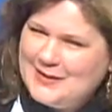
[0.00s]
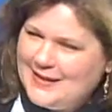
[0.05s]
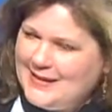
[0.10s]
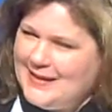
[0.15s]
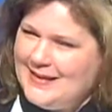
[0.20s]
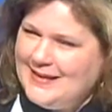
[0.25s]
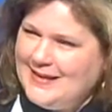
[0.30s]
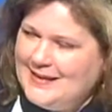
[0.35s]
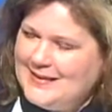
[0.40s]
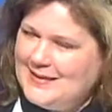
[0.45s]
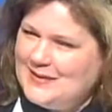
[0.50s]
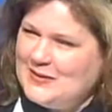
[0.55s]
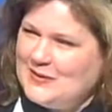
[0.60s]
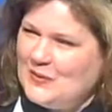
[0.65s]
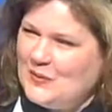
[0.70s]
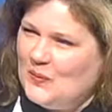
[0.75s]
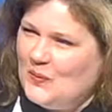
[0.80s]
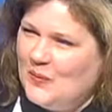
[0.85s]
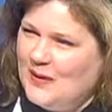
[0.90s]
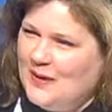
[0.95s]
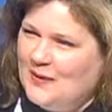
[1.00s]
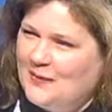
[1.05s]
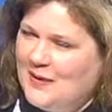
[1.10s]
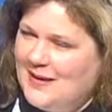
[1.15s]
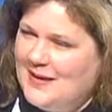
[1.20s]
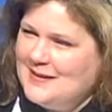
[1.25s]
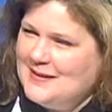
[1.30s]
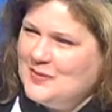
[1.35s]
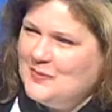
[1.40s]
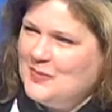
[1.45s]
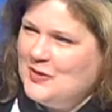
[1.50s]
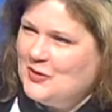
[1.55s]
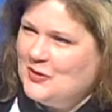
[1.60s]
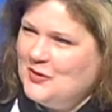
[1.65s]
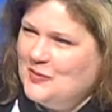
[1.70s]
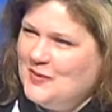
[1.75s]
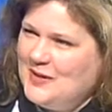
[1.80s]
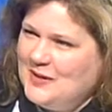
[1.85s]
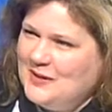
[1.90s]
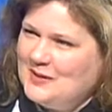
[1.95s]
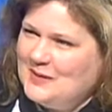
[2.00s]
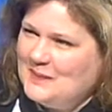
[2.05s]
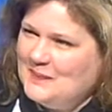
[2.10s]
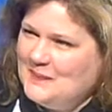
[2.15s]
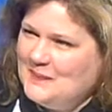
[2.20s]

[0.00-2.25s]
east, we run into peer-to-peer.